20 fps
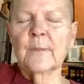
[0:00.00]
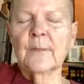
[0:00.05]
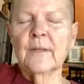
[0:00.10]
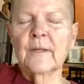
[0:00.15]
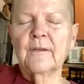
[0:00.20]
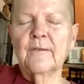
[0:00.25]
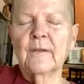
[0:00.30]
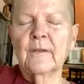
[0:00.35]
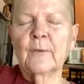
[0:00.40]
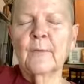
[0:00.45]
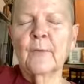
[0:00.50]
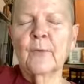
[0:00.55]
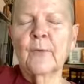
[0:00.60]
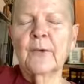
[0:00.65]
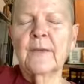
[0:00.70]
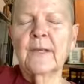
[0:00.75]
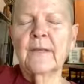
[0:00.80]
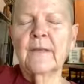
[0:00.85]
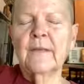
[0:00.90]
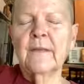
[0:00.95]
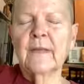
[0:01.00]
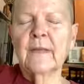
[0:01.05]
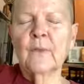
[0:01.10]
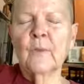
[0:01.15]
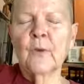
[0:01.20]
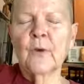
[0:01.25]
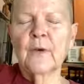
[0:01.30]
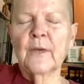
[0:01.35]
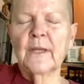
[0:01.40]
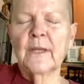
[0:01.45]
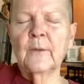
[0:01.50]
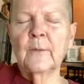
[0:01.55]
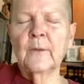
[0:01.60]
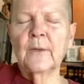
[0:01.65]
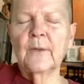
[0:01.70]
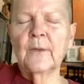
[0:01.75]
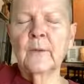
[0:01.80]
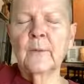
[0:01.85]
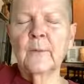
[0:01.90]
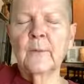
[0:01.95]
But if our breathing, working
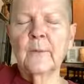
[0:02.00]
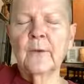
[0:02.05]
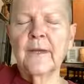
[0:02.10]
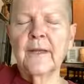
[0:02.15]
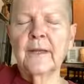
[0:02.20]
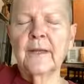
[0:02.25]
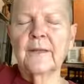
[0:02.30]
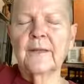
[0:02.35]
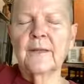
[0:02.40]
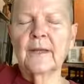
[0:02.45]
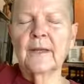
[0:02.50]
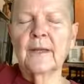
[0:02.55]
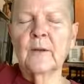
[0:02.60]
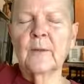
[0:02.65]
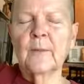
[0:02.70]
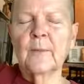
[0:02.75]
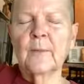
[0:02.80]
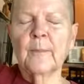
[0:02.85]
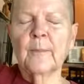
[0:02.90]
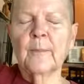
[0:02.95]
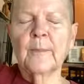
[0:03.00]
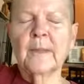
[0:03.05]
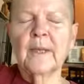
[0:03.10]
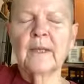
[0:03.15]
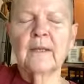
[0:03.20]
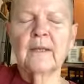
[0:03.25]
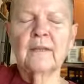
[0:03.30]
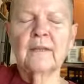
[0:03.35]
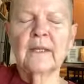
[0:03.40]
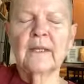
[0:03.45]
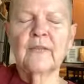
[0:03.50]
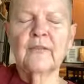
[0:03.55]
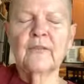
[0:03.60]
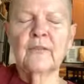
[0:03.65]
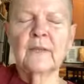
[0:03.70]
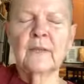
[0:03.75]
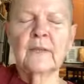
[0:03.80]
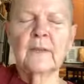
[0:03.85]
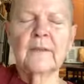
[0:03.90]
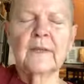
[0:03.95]
with our breath and our
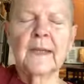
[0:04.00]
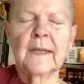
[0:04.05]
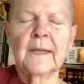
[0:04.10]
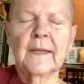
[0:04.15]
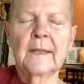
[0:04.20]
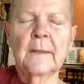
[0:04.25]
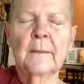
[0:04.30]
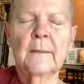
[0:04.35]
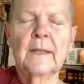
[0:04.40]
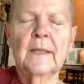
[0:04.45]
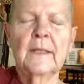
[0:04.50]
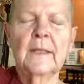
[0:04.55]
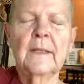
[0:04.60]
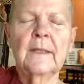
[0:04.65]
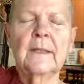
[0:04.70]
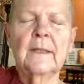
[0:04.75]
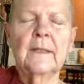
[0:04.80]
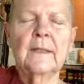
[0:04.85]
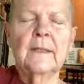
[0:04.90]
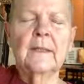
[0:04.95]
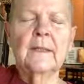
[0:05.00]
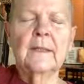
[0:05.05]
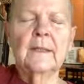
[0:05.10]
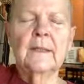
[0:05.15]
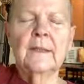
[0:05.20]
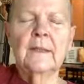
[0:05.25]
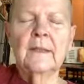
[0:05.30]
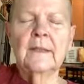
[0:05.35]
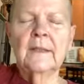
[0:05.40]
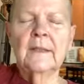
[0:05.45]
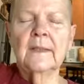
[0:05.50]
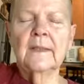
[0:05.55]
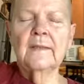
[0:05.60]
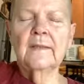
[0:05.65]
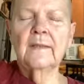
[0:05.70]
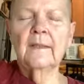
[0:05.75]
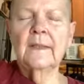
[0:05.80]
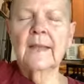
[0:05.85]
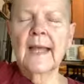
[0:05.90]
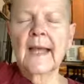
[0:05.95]
meditation time
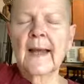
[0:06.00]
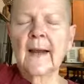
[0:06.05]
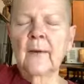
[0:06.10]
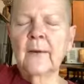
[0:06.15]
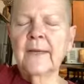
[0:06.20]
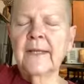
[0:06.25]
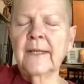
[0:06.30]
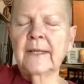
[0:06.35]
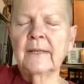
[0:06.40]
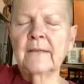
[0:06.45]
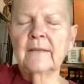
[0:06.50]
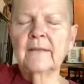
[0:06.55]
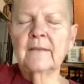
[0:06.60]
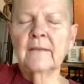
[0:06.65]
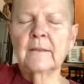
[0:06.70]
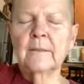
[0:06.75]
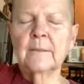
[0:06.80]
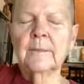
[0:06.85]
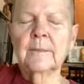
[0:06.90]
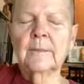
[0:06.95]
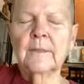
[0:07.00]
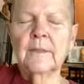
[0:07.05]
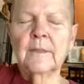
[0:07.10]
is allowing us to